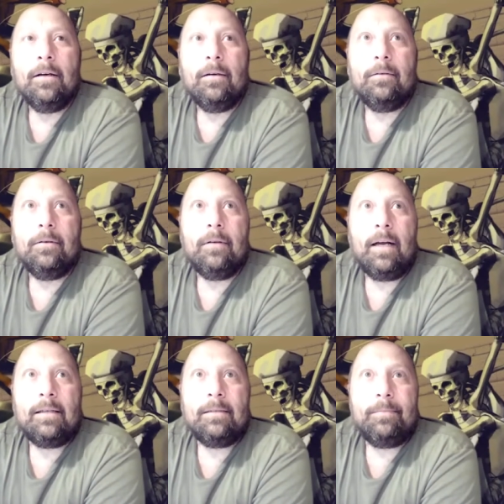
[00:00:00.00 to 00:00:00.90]
who
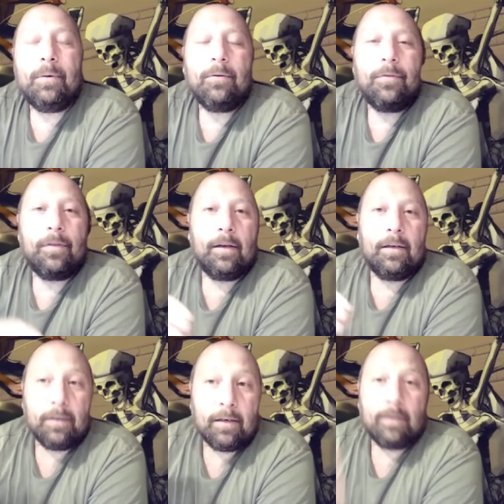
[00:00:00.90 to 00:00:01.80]
has both a
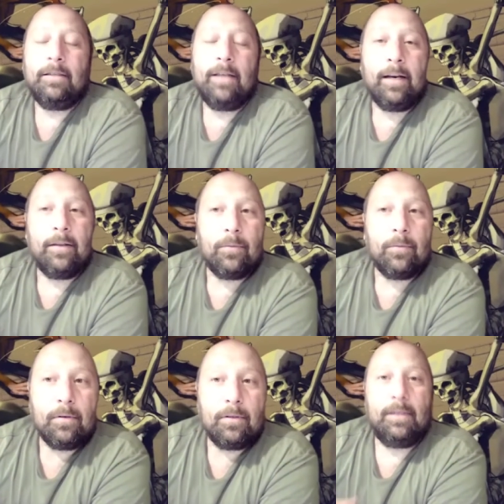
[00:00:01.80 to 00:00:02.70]
good understanding of the
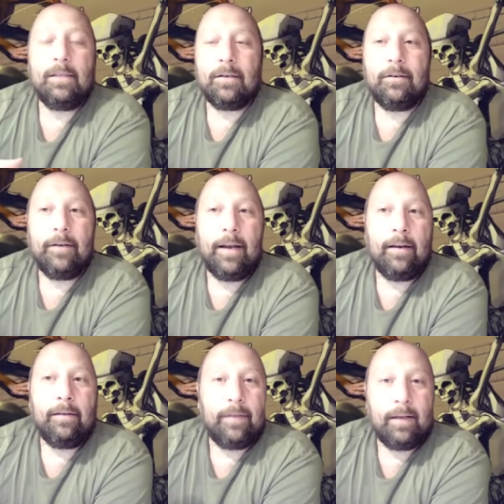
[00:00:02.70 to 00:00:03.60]
rules, is
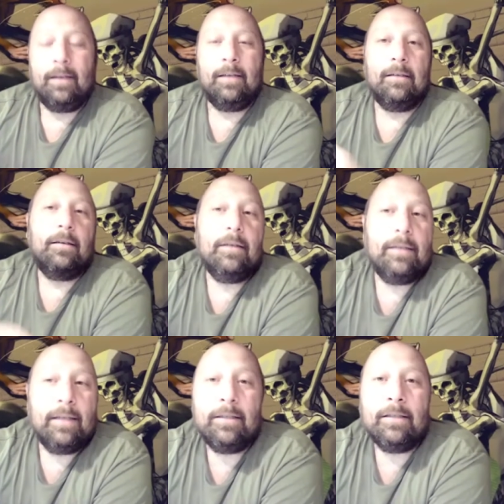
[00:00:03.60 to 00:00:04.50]
creative, and has a good
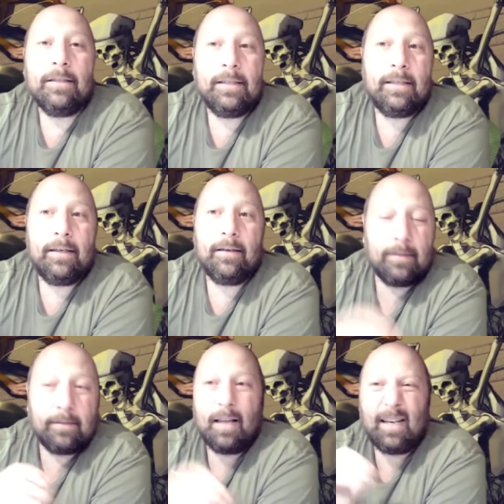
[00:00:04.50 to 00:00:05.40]
attention to detail. So
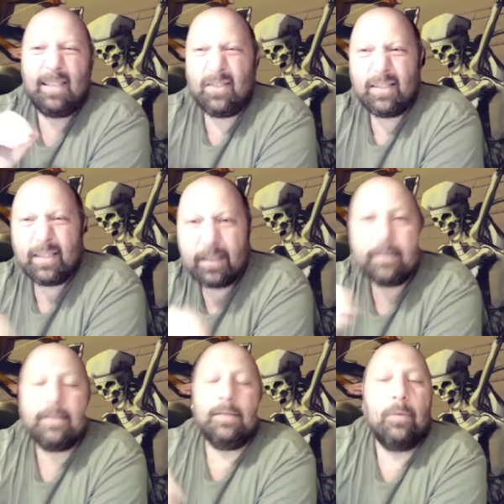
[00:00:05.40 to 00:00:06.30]
there's a lot of sort of
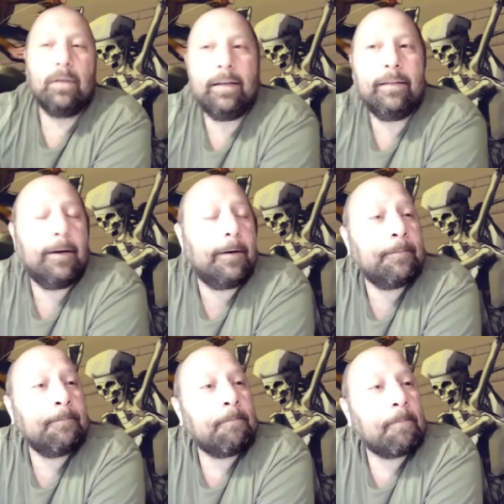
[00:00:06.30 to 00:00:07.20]
skills that work in there.
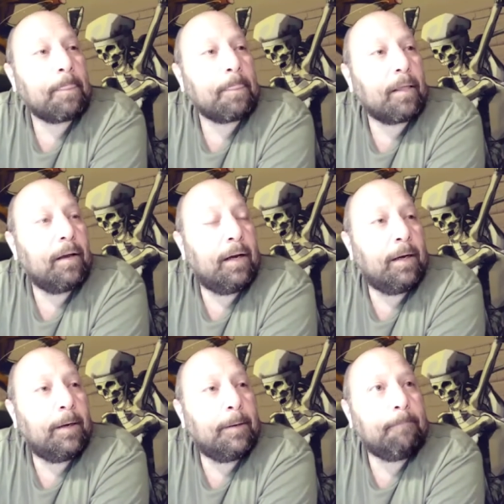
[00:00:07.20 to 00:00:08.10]

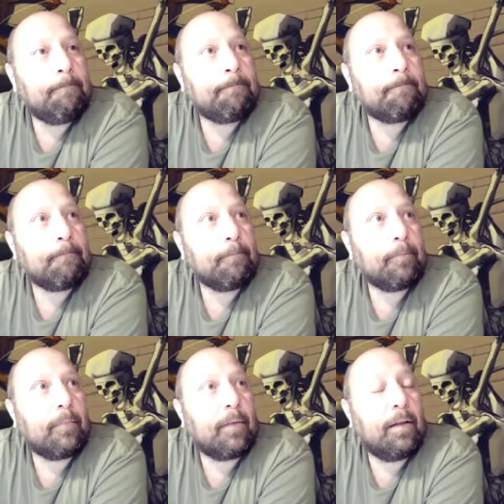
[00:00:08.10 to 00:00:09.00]
Um,
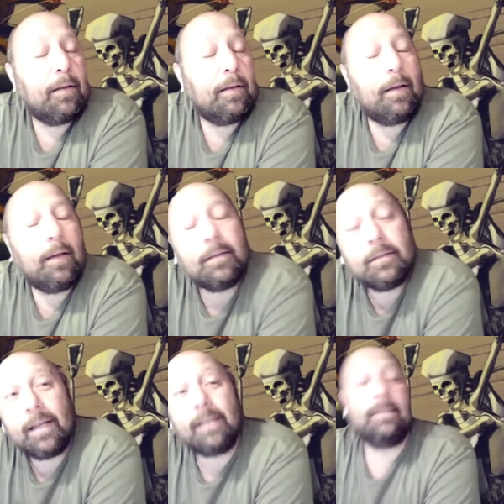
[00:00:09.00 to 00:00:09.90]
uh,
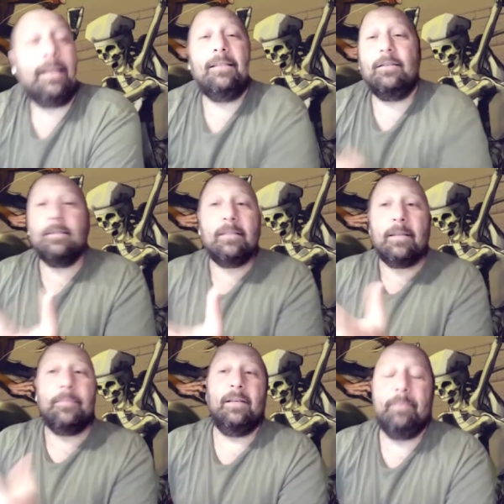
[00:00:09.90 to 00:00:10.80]
so that's that's certainly
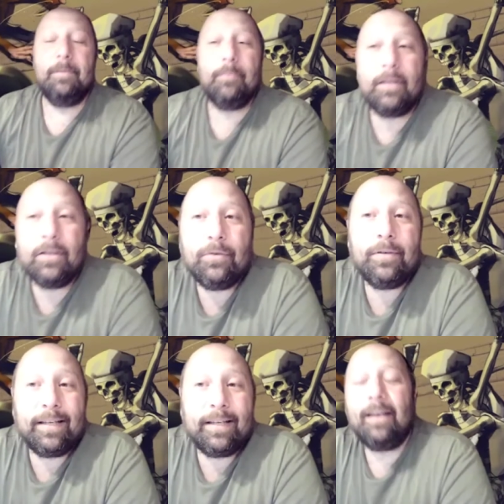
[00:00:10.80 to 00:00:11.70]
something people can do
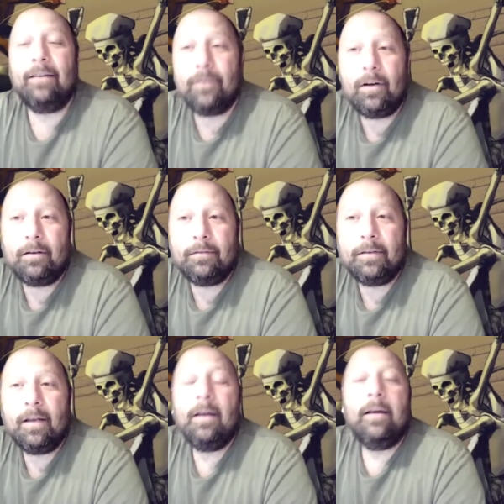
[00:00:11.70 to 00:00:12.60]
to get
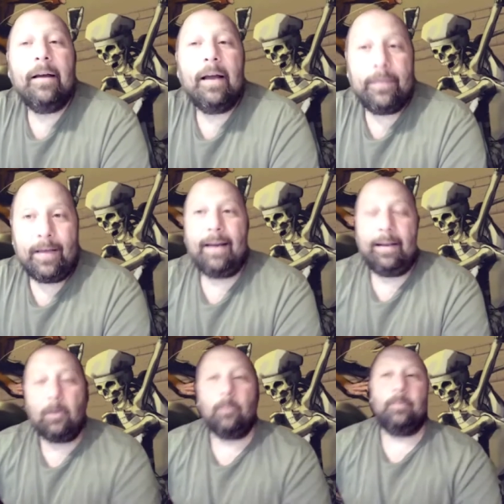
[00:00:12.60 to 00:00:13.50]
involved, and that
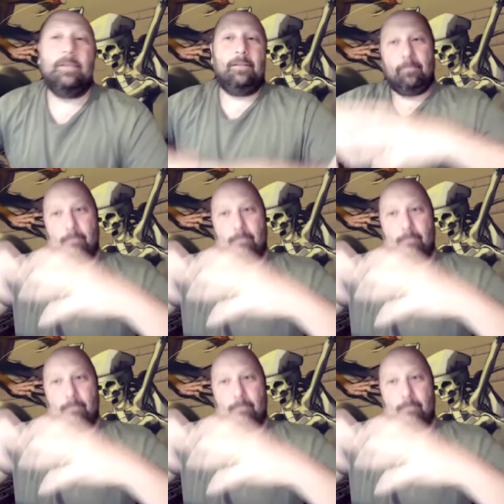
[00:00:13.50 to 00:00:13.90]
helps,